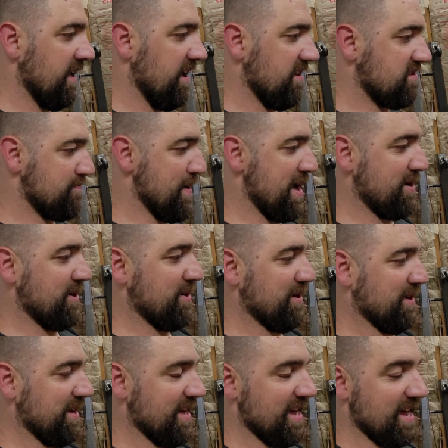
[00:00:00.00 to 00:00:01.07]
It's better.
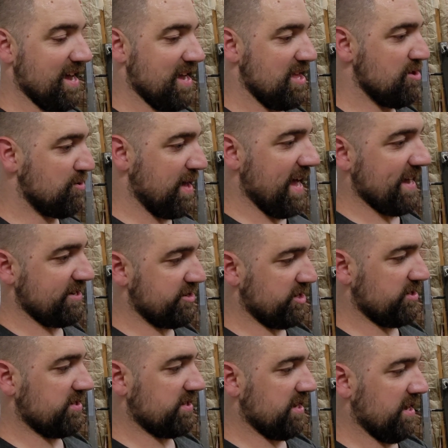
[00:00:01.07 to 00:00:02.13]
You can't
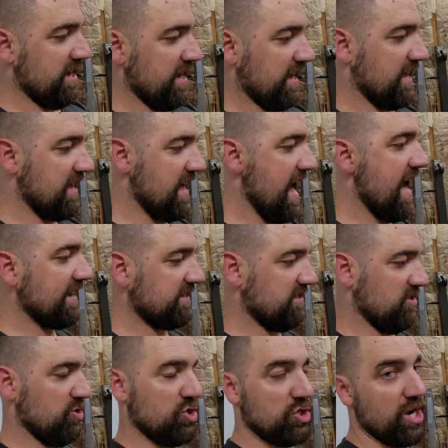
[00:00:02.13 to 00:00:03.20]
just guess
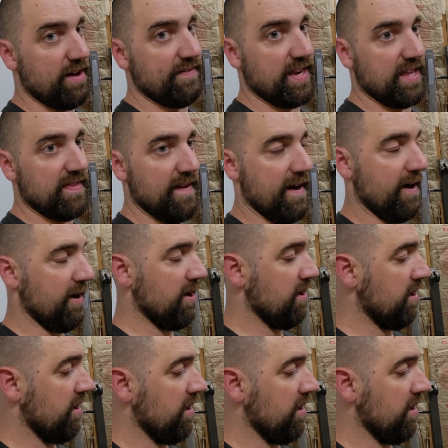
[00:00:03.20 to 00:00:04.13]
and shove it in there.